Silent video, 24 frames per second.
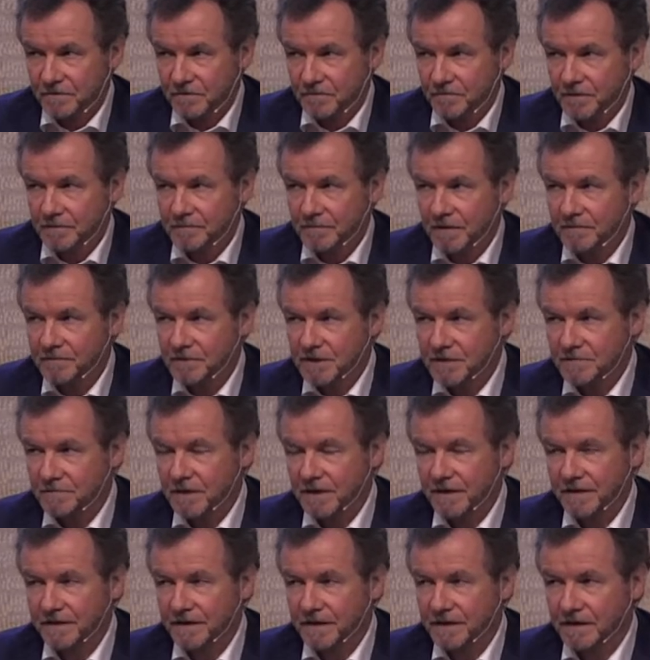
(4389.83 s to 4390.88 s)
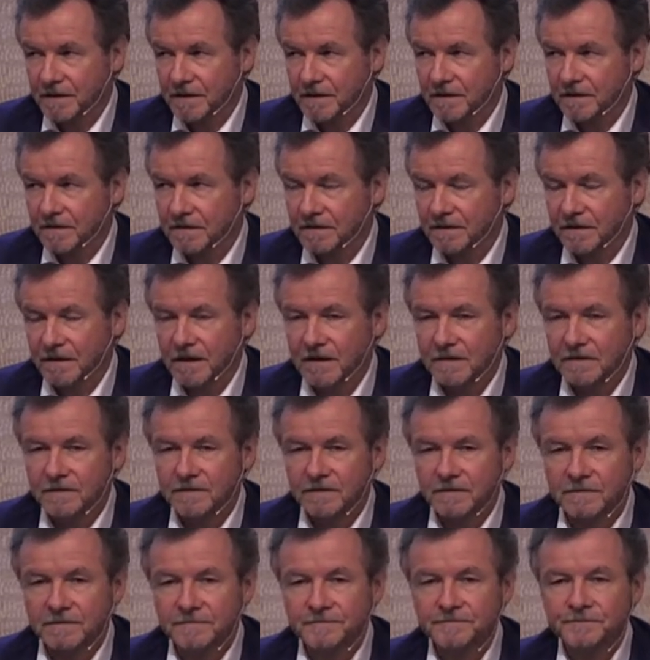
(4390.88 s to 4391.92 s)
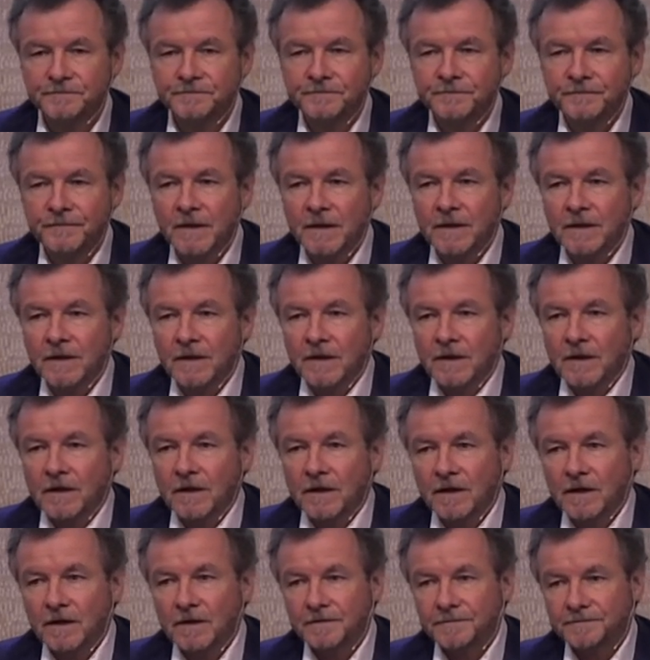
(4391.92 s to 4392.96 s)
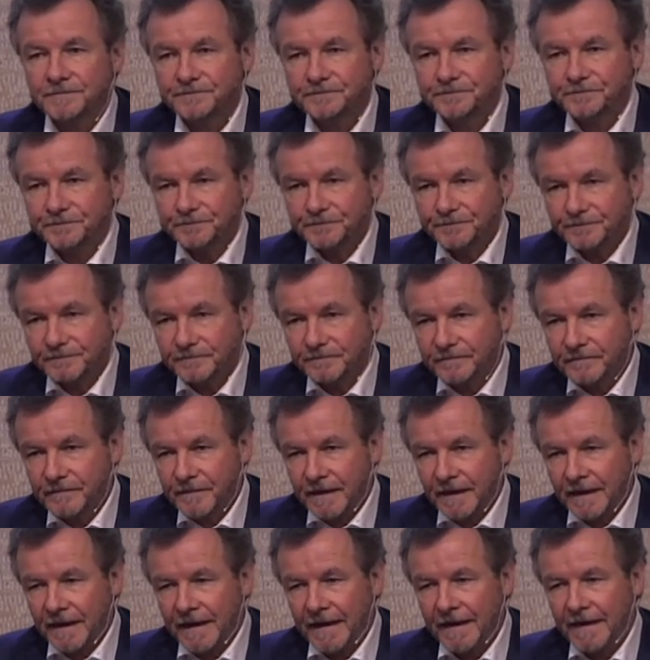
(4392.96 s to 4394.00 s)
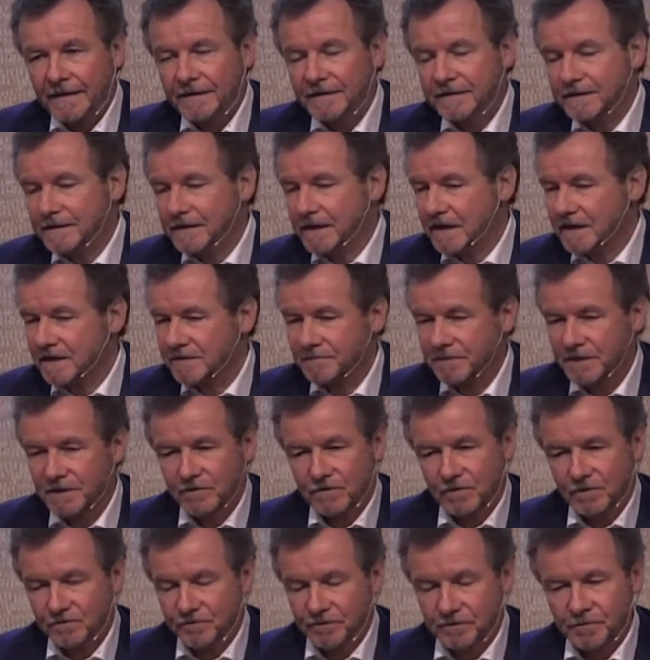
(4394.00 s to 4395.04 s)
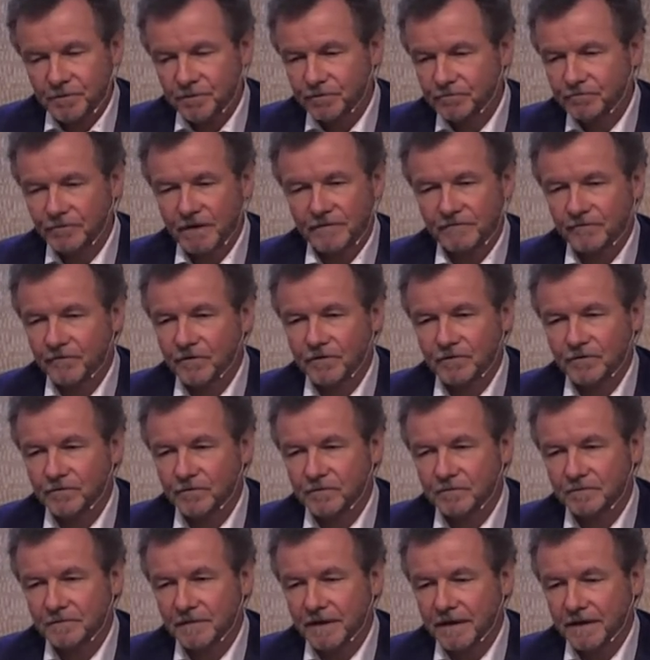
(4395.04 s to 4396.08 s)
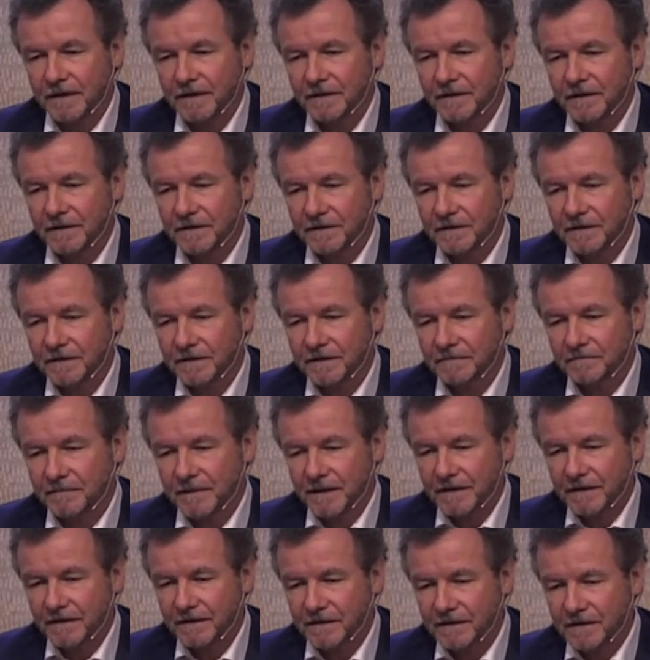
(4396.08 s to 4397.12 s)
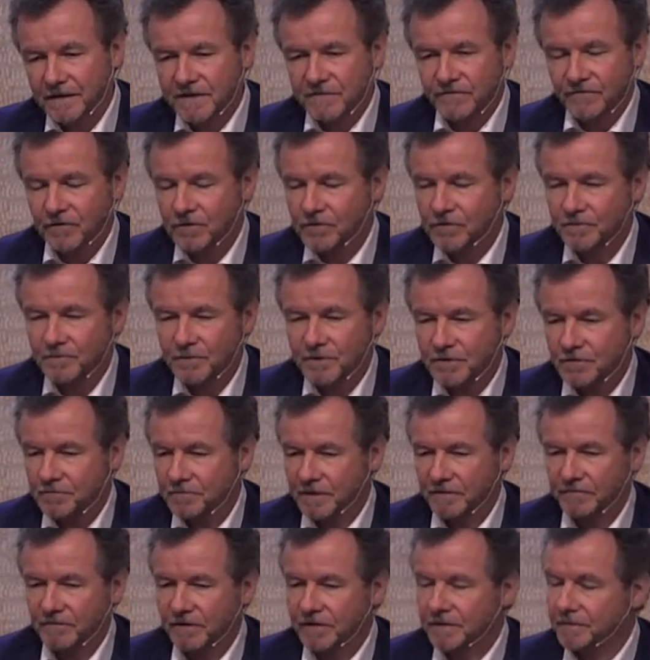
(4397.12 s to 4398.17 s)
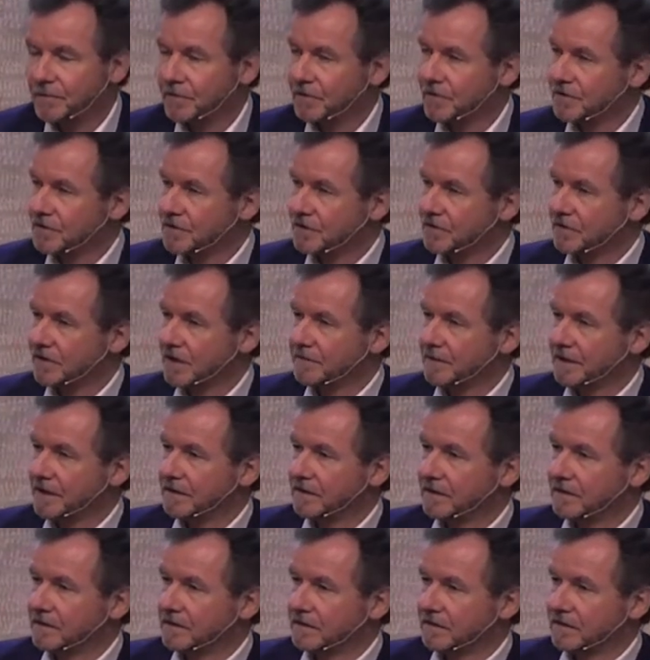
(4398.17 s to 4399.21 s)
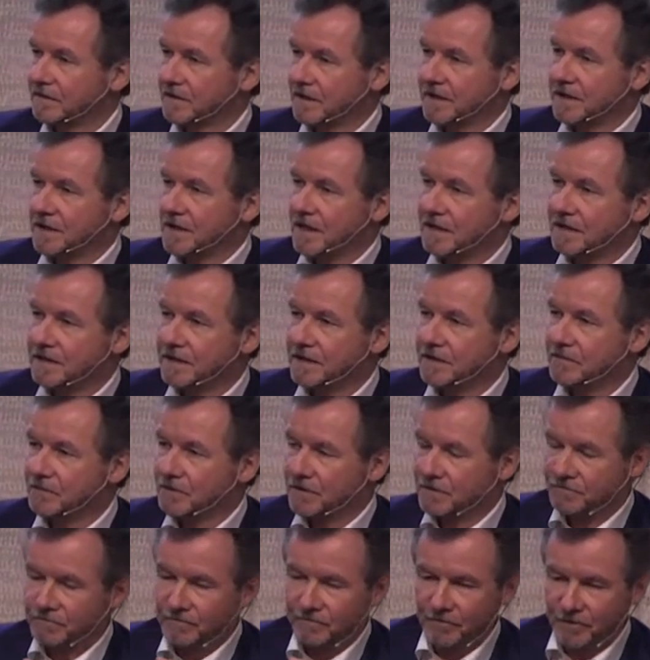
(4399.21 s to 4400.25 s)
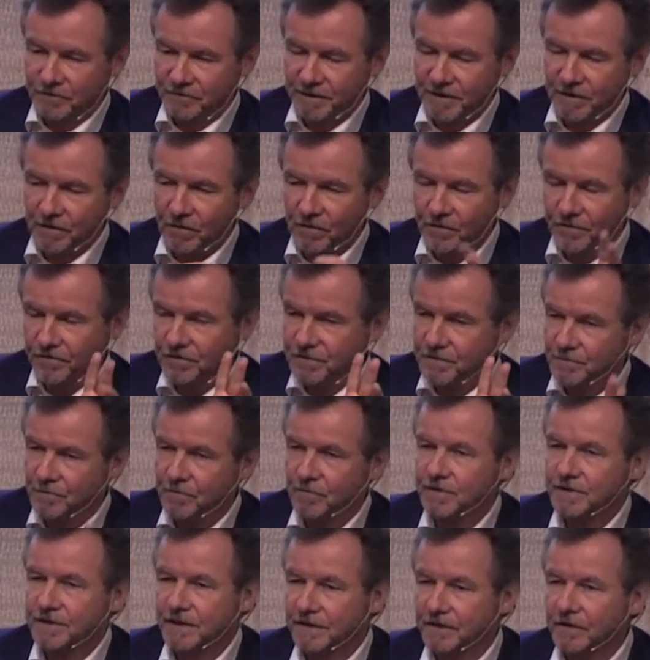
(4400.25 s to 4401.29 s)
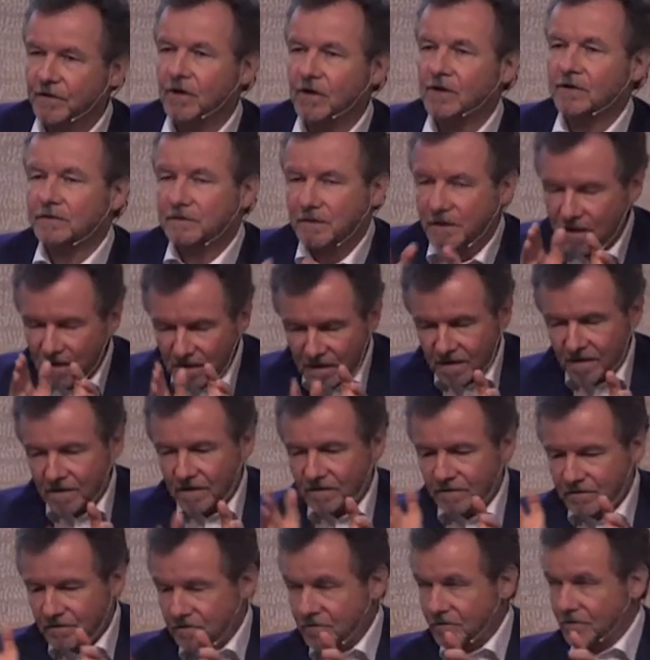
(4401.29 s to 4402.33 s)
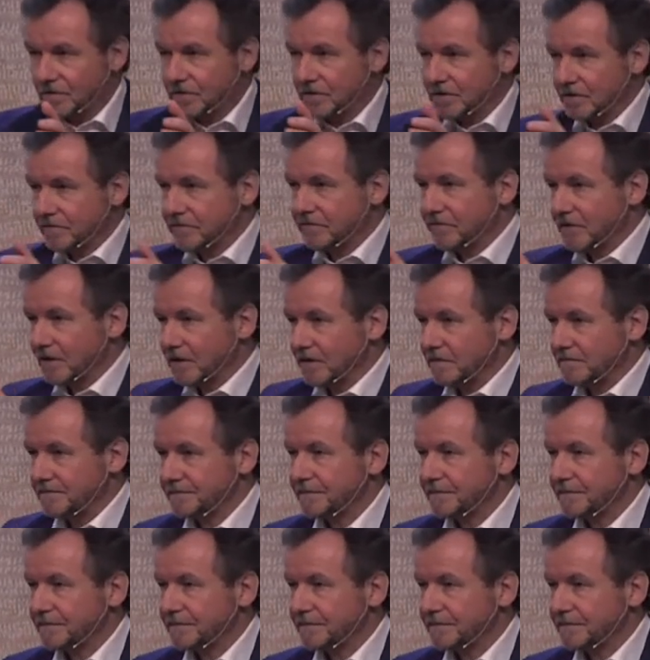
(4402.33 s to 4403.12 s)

to be published by Yale in London. Um, and he asked me to contribute one volume, and he meant these volumes to be very personal. I mean, the idea was would be authors' books and not sort of uh,